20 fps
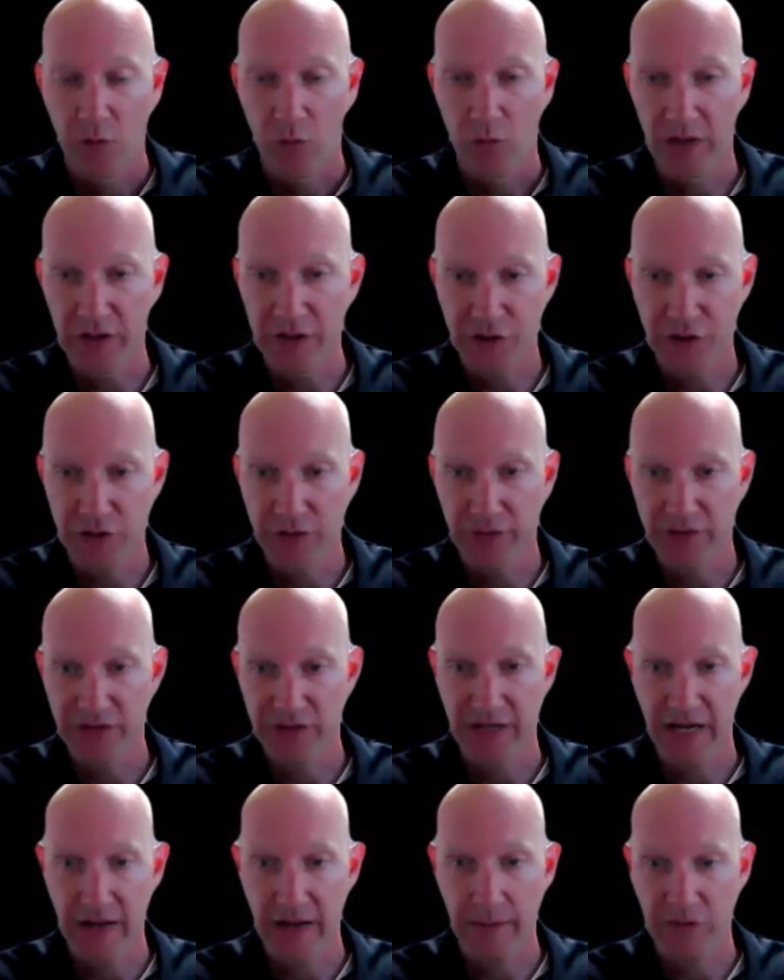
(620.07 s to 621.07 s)
Once you've
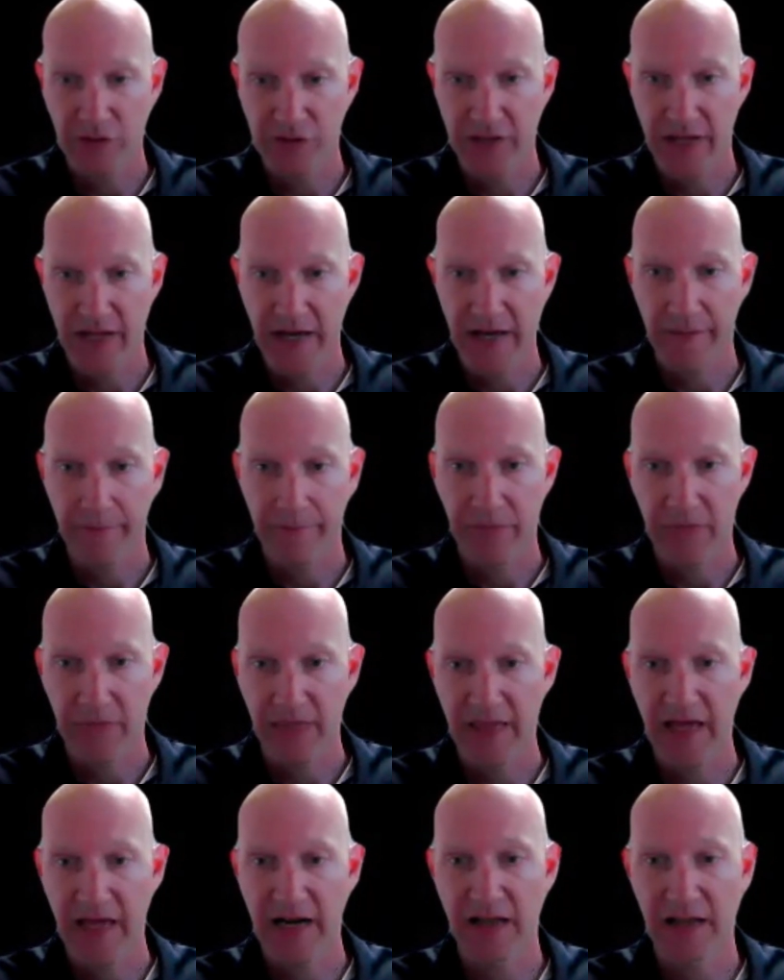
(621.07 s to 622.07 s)
established that,
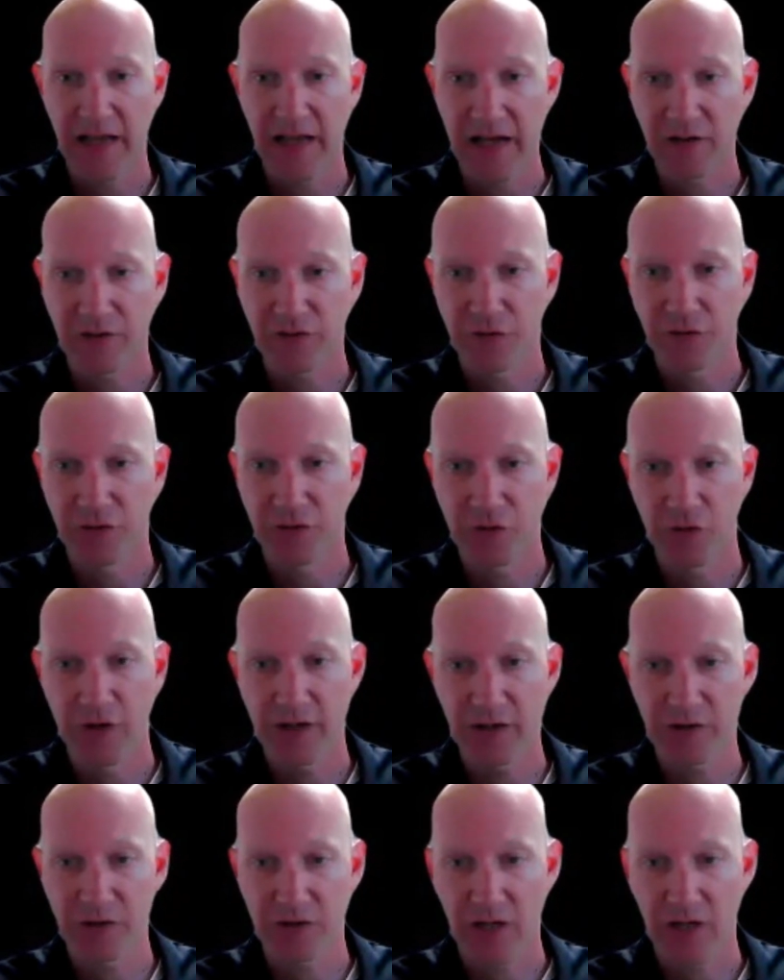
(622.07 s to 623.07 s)
that allows the
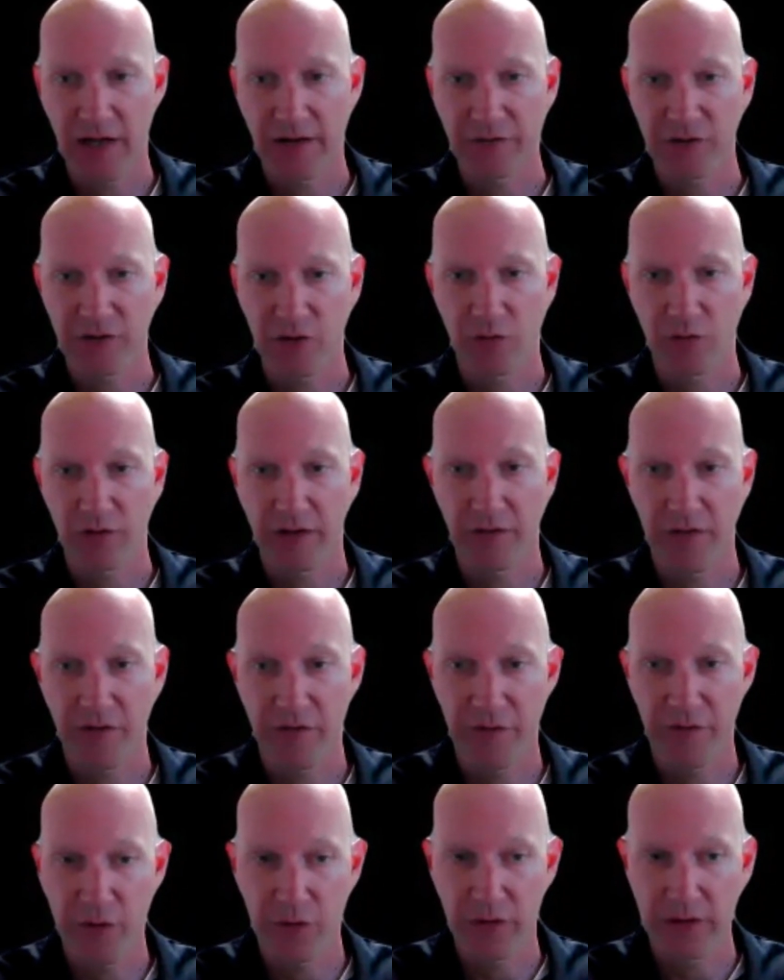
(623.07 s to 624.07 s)
judicial officer, when they
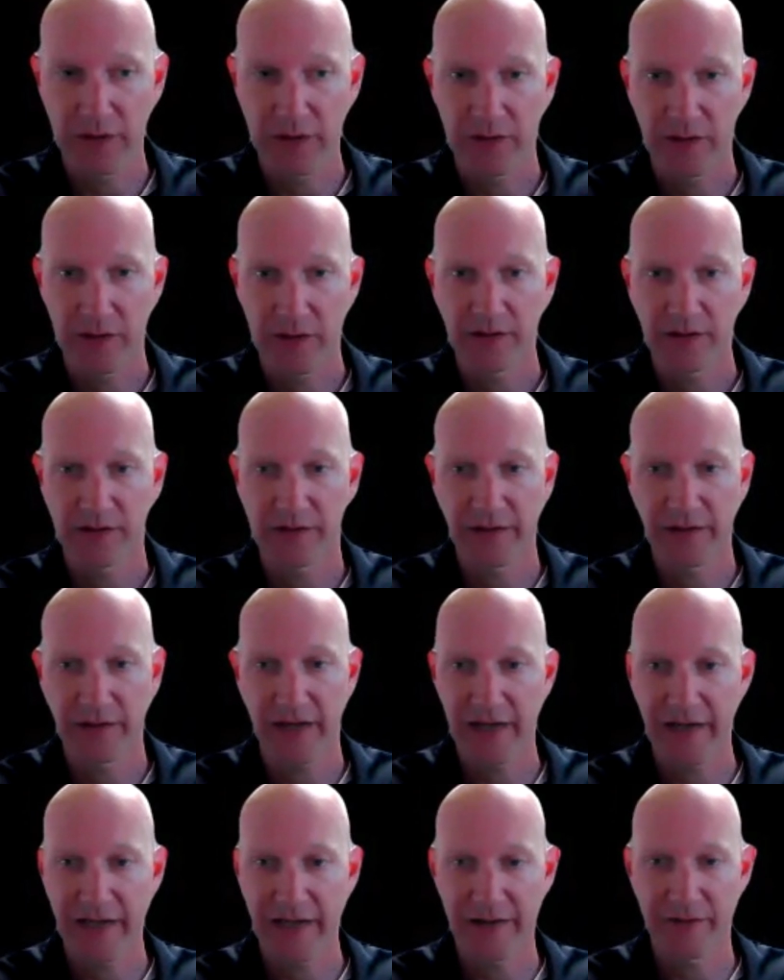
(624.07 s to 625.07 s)
review it, to
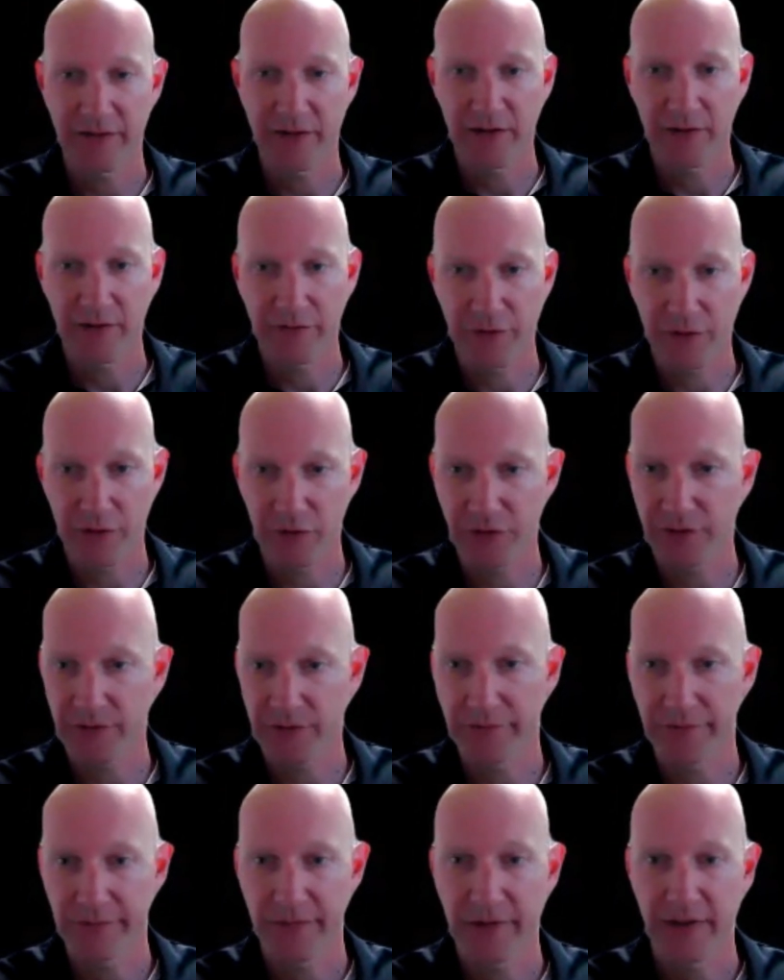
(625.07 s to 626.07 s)
kind of give it the first
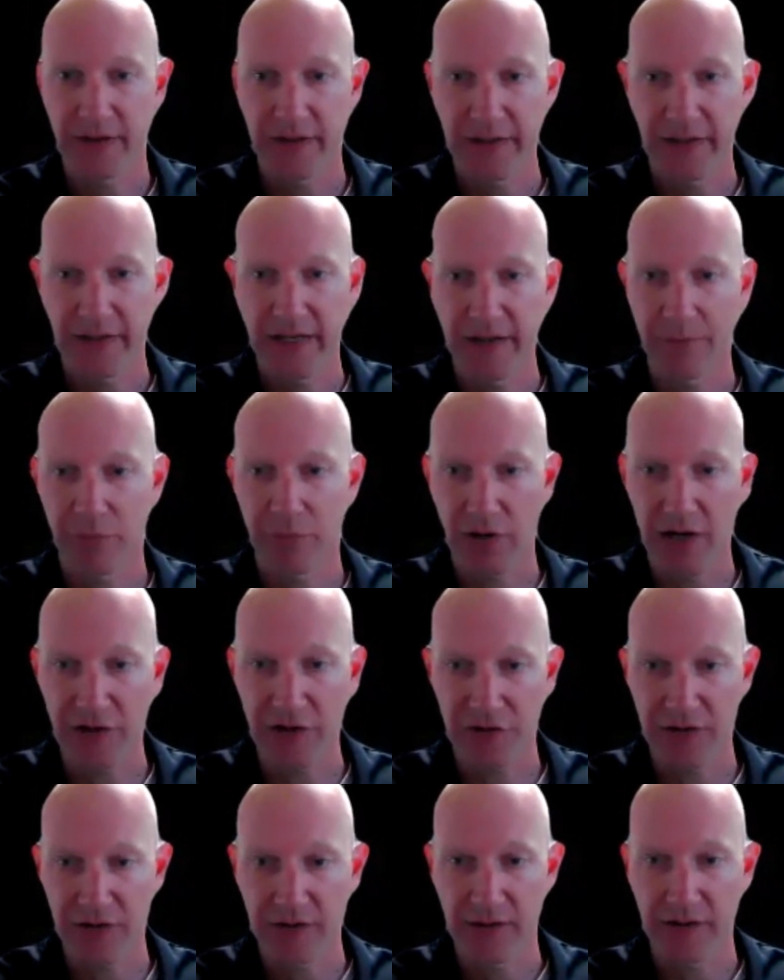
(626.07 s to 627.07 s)

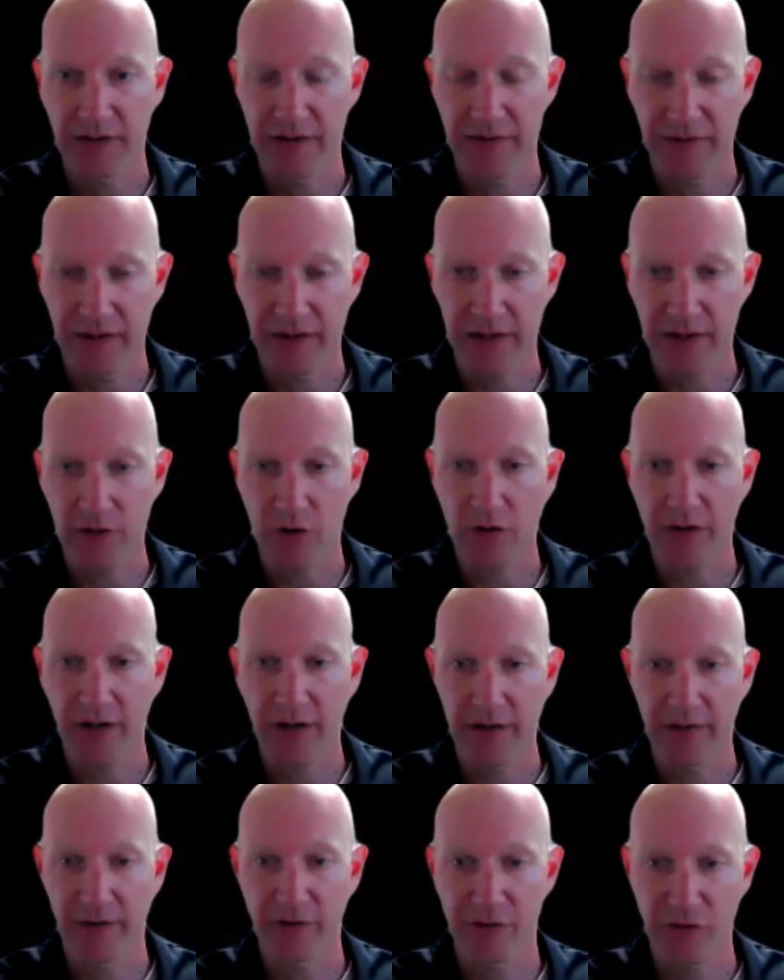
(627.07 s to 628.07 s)
impression and think,
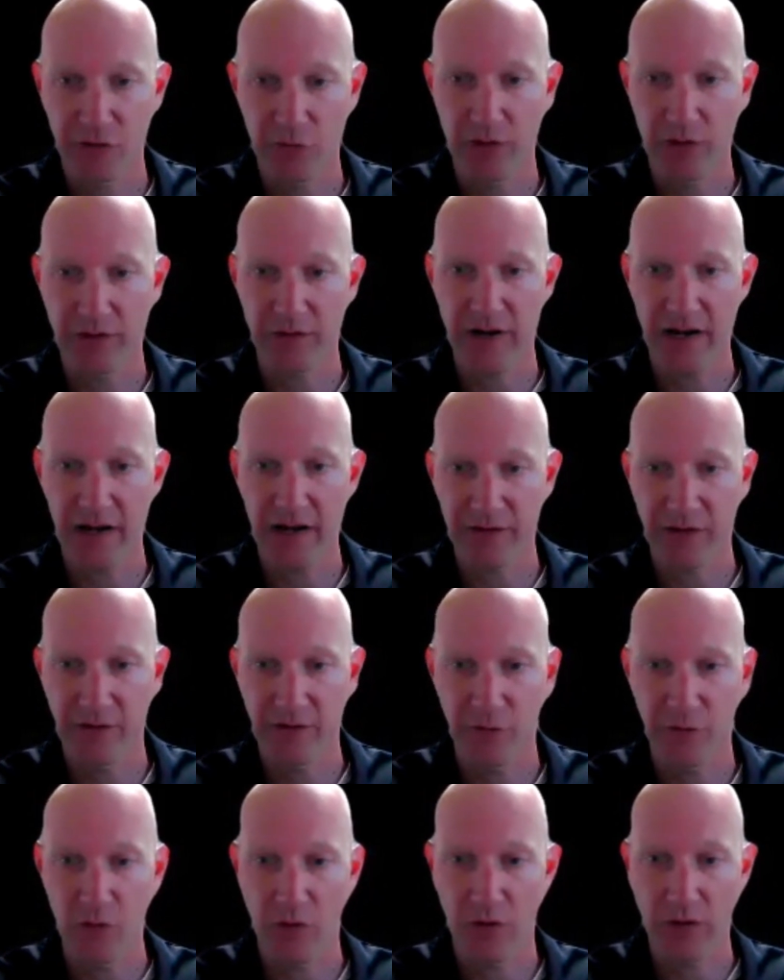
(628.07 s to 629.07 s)
okay, this is what they're
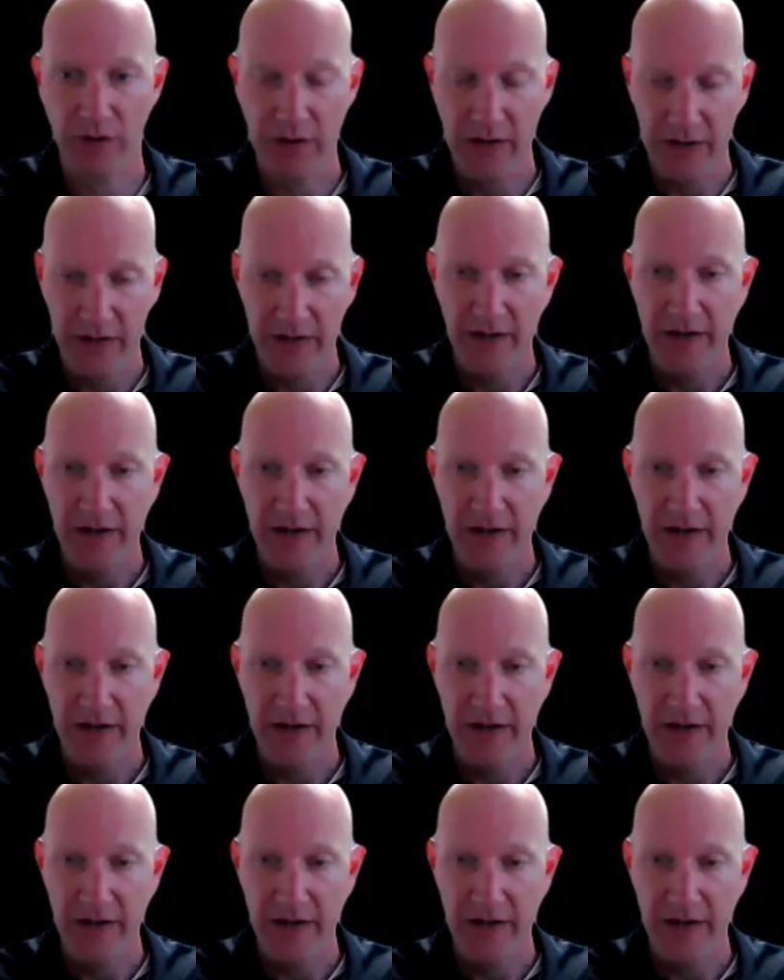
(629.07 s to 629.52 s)
asking for,